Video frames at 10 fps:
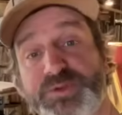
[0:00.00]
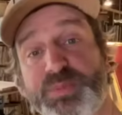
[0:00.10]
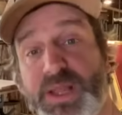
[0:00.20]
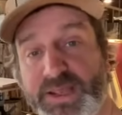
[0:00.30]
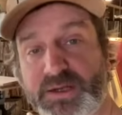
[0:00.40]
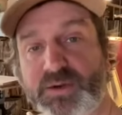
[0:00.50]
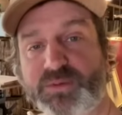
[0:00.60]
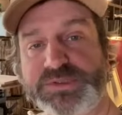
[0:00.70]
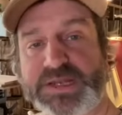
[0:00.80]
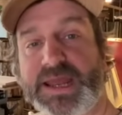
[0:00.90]
planer
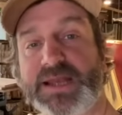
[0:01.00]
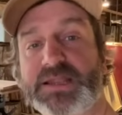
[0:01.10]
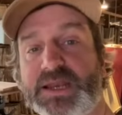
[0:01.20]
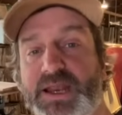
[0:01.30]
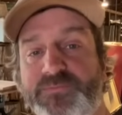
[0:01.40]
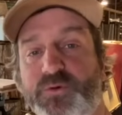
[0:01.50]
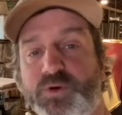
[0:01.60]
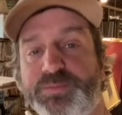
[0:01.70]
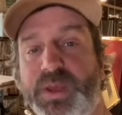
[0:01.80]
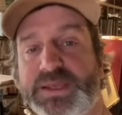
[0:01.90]
was at Eglin Air
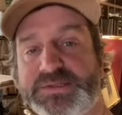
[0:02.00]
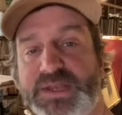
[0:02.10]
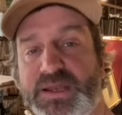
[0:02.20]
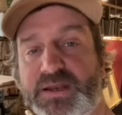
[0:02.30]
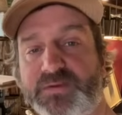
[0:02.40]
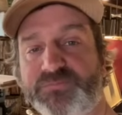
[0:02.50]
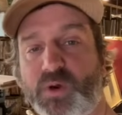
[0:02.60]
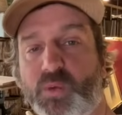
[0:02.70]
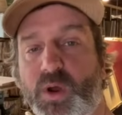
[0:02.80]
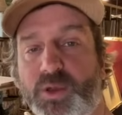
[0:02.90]
Force Base down in
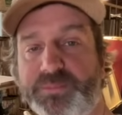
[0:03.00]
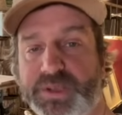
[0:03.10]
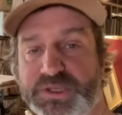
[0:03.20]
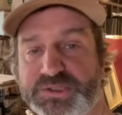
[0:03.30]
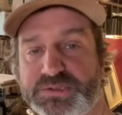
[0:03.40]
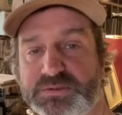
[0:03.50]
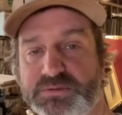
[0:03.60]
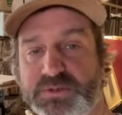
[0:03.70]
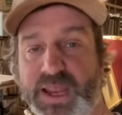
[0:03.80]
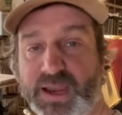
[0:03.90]
Fort Walton Beach
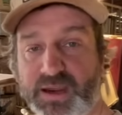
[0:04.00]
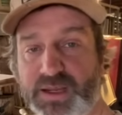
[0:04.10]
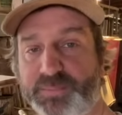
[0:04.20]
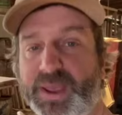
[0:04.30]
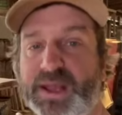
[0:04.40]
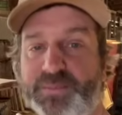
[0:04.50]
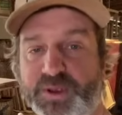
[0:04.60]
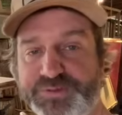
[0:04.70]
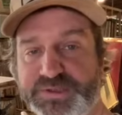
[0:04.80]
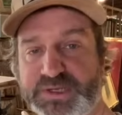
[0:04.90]
area,
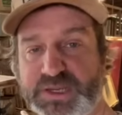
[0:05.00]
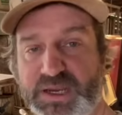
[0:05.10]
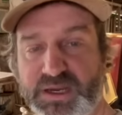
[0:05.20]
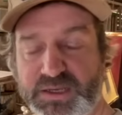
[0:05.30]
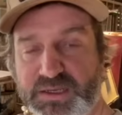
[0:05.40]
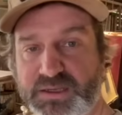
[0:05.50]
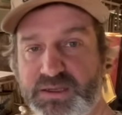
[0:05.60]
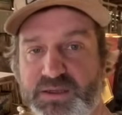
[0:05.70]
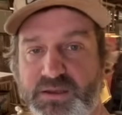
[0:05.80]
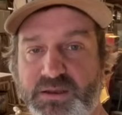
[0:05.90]
Panama City area
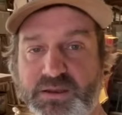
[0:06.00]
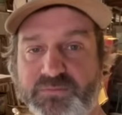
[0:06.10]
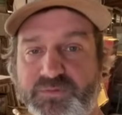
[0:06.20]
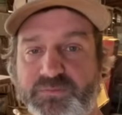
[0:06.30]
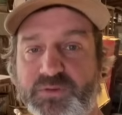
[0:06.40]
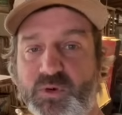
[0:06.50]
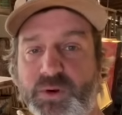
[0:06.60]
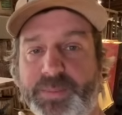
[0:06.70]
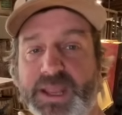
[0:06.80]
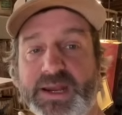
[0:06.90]
of the
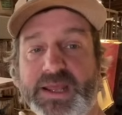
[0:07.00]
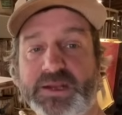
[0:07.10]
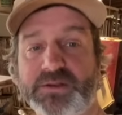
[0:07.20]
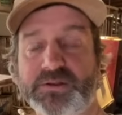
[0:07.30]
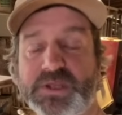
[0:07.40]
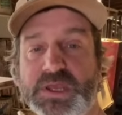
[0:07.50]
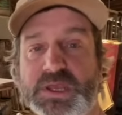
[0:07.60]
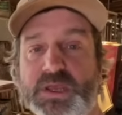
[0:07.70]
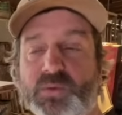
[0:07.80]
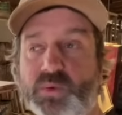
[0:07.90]
Florida Panhandle
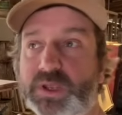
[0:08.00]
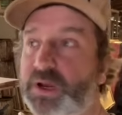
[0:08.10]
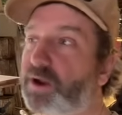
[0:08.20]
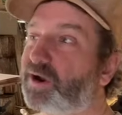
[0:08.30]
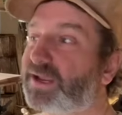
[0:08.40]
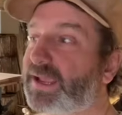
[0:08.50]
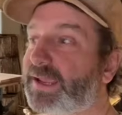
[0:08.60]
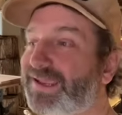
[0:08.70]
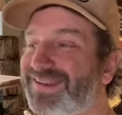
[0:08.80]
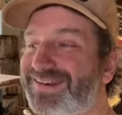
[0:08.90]
when
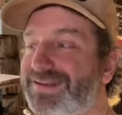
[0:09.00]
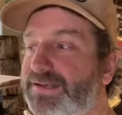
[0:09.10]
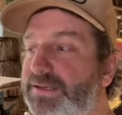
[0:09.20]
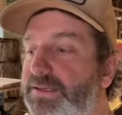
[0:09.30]
Hurricane